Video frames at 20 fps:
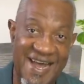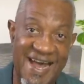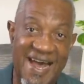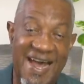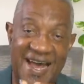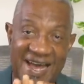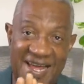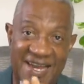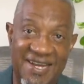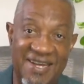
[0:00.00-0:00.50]

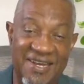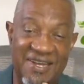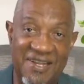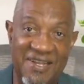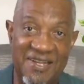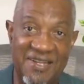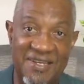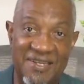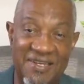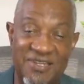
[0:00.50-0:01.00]
and
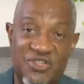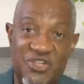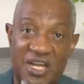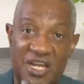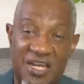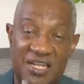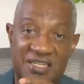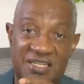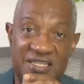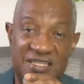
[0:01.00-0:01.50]
the
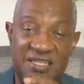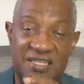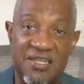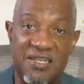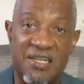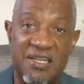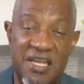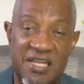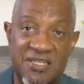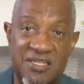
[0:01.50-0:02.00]
child
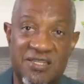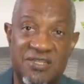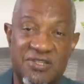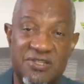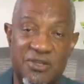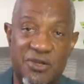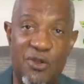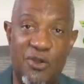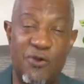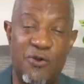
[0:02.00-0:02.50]
still gets the
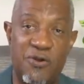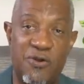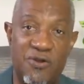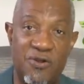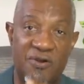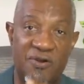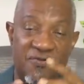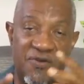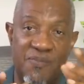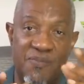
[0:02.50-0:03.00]
security
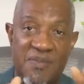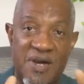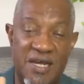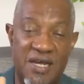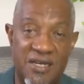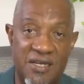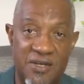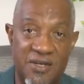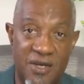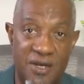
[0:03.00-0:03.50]
of the
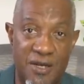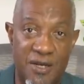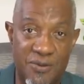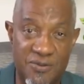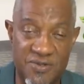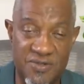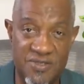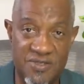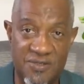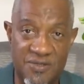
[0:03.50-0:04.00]
man in the
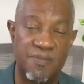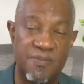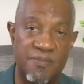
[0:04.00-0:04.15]
house.